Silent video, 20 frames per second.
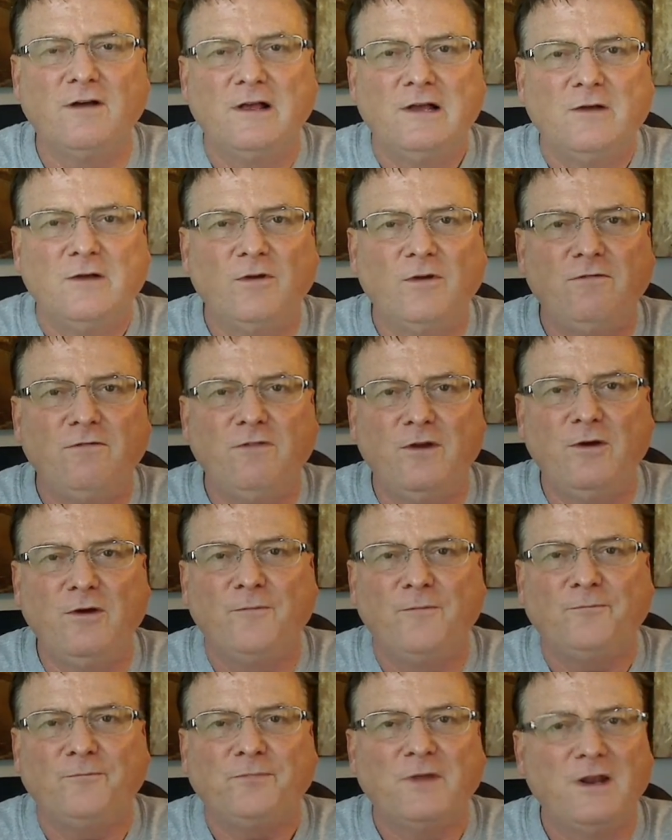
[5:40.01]

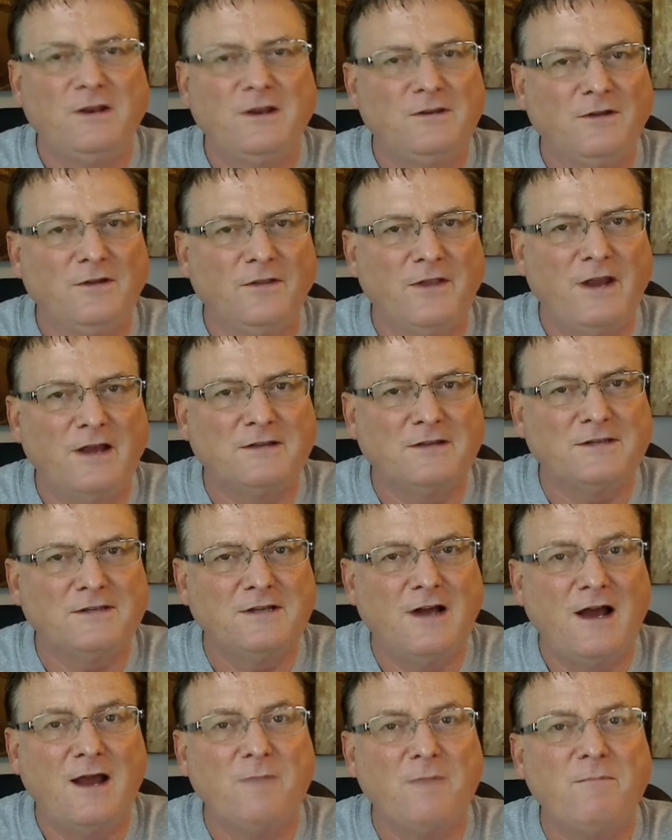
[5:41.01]
review, and until the next
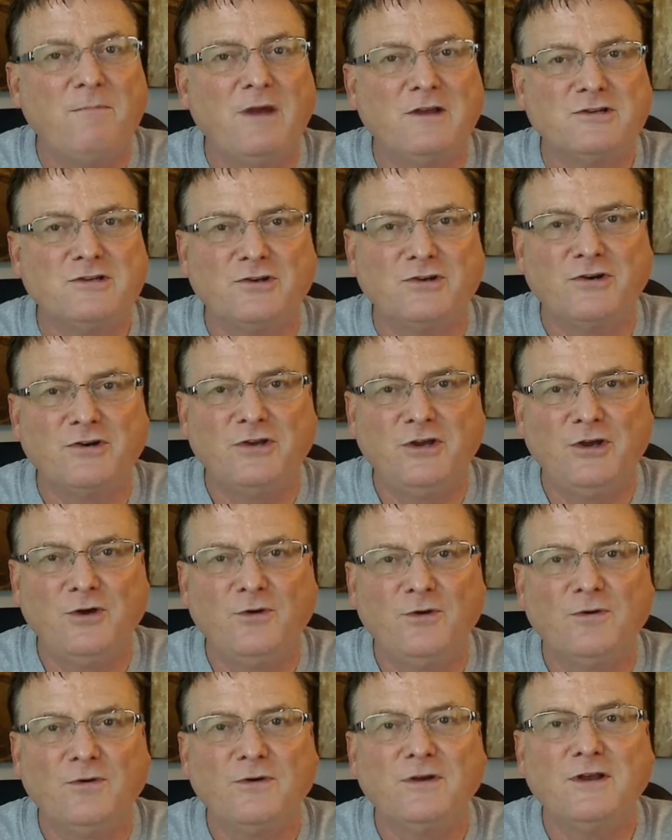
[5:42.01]
time, make sure
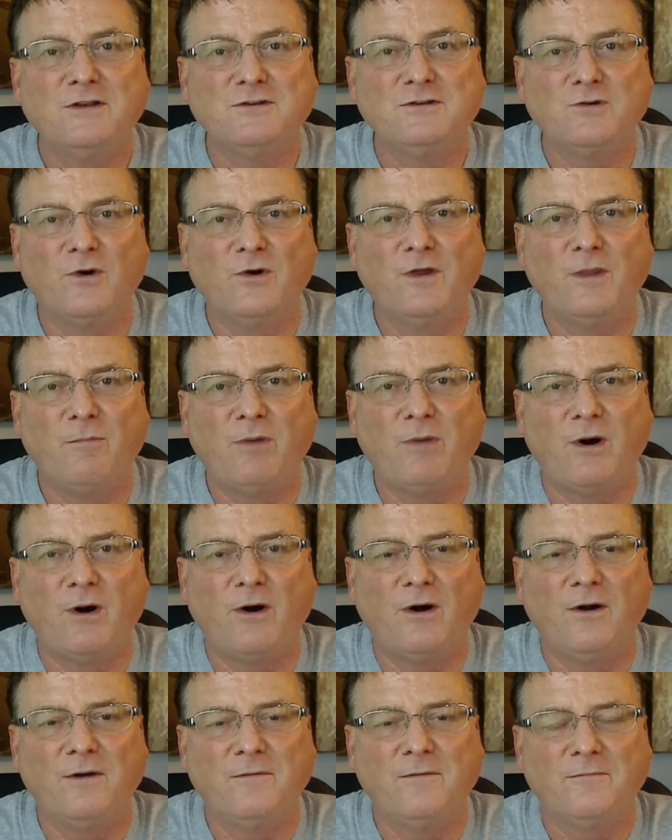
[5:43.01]
you enjoy the
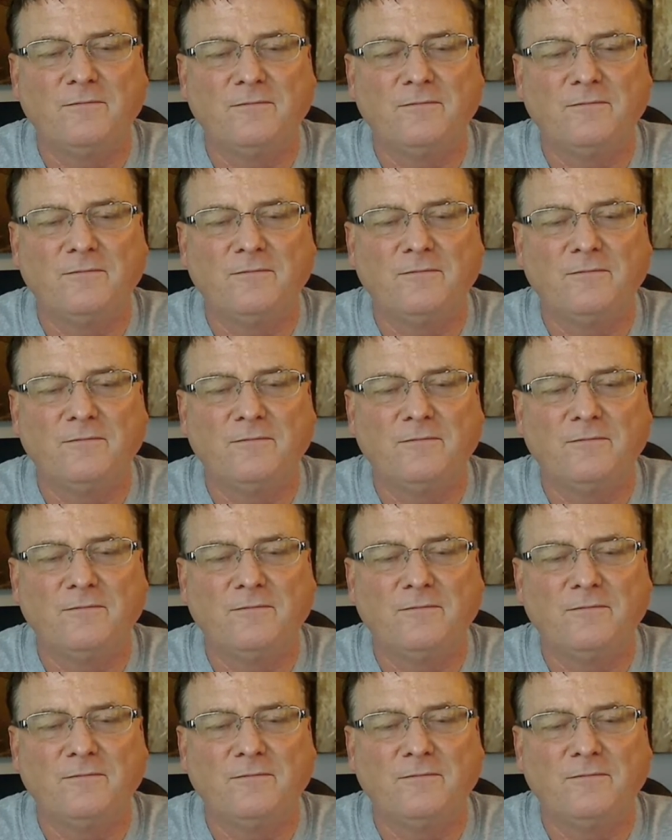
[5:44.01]
burn.